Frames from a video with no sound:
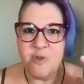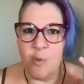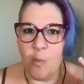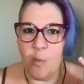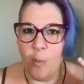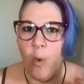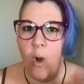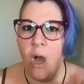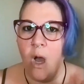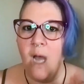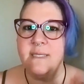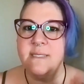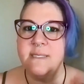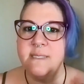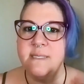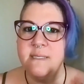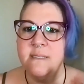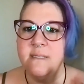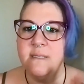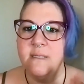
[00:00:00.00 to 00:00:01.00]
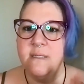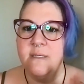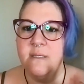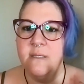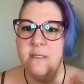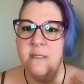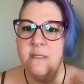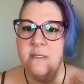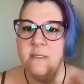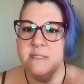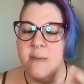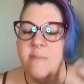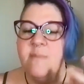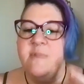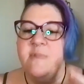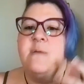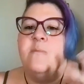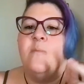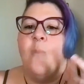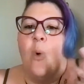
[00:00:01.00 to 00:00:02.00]
to want
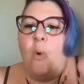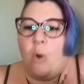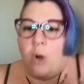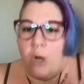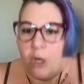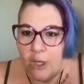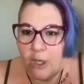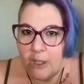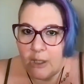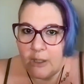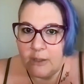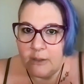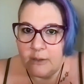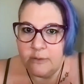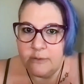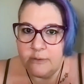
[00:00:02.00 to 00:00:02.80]
something more,